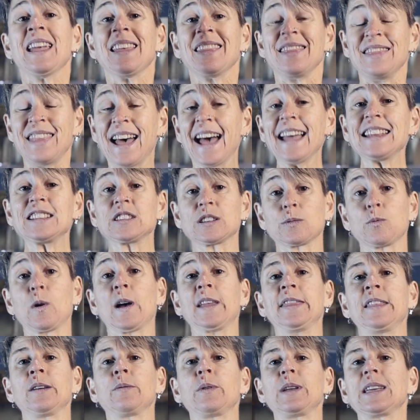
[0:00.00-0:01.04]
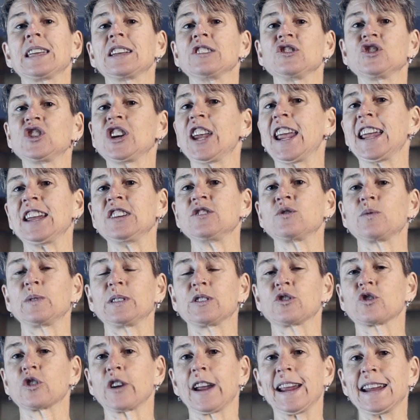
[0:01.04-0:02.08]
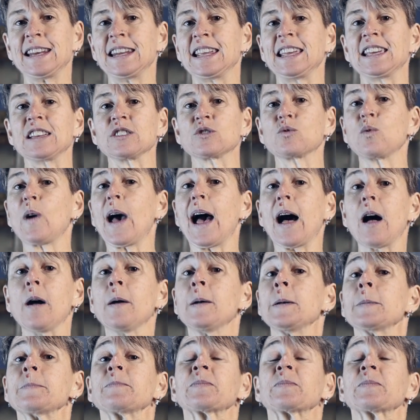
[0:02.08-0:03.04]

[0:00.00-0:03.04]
That's one that we can change with training as well.